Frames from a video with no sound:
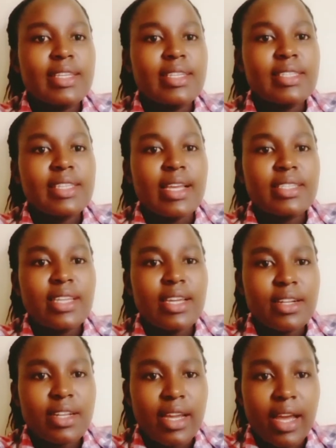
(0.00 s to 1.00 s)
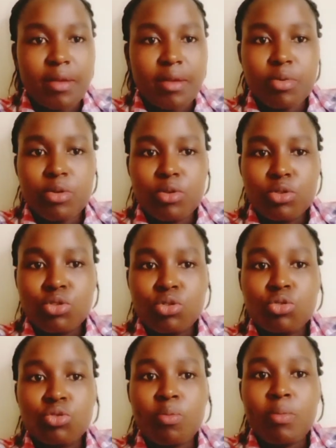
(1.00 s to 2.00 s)
surgery can be
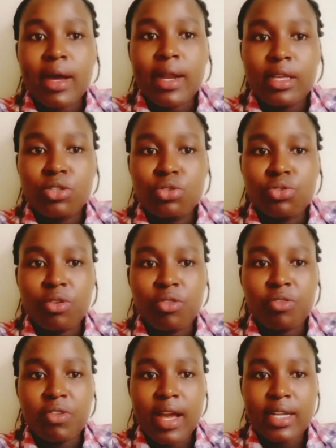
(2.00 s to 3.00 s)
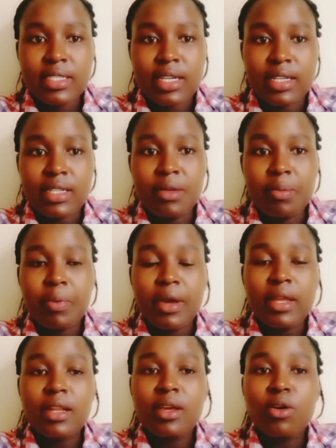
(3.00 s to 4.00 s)
used to manage your fracture
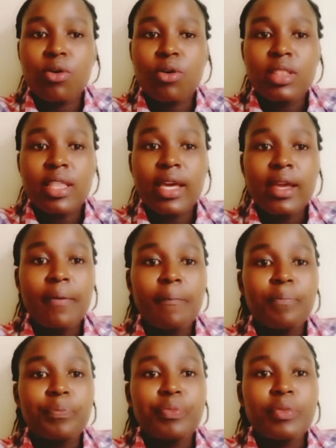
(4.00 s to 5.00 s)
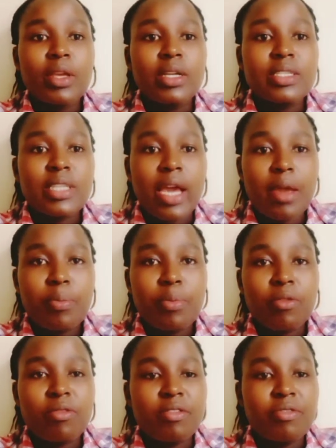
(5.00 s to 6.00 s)
depending on the type
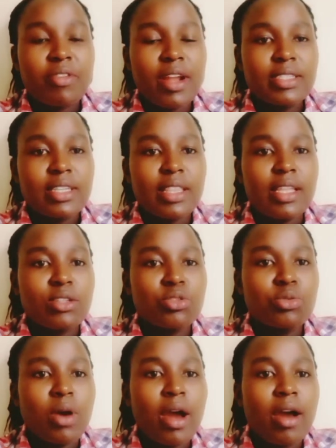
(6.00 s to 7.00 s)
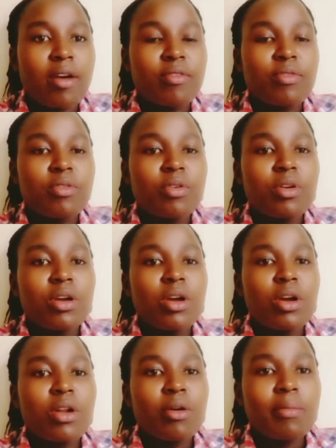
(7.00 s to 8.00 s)
of the fracture that you have.
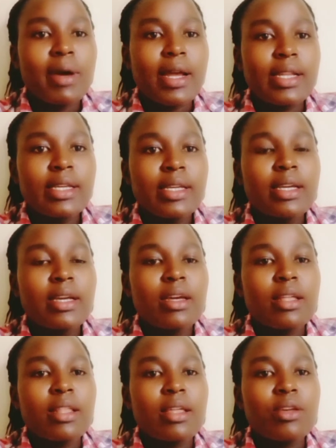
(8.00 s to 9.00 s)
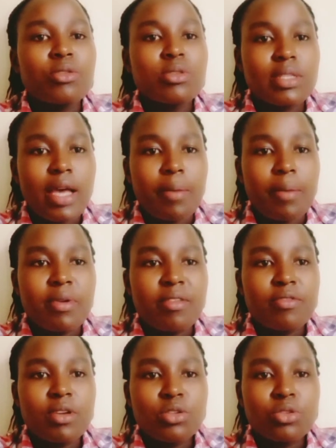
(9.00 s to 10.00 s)
Normally, they use
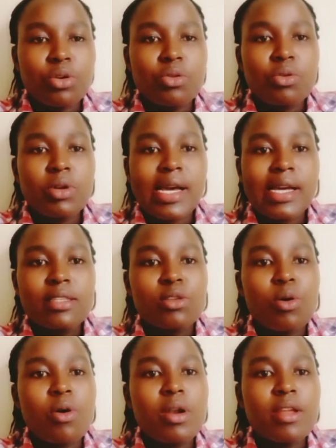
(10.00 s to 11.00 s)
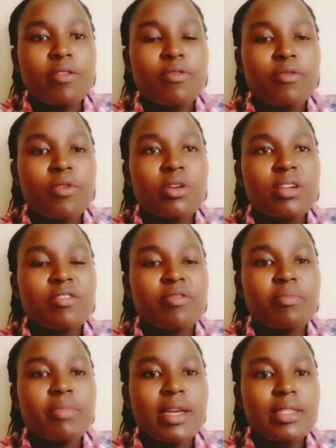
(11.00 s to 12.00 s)
abbreviation known as ORIF.
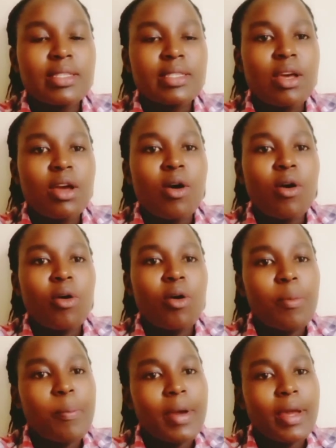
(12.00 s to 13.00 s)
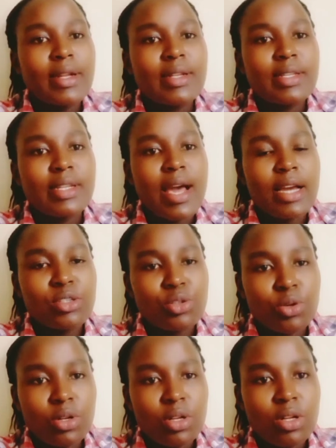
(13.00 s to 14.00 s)
ORIF means open
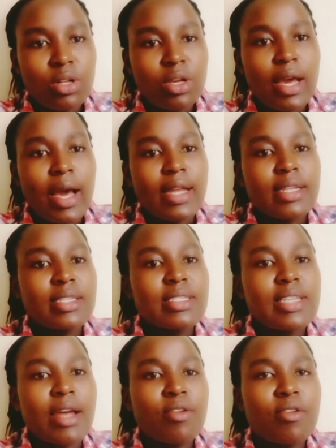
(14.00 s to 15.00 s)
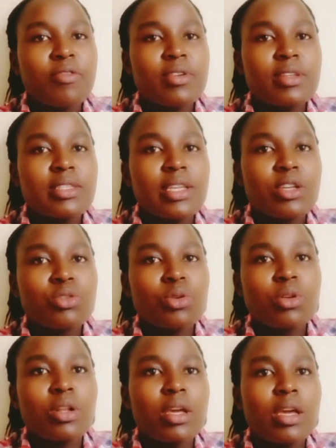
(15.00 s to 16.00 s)
reduction and internal fixation,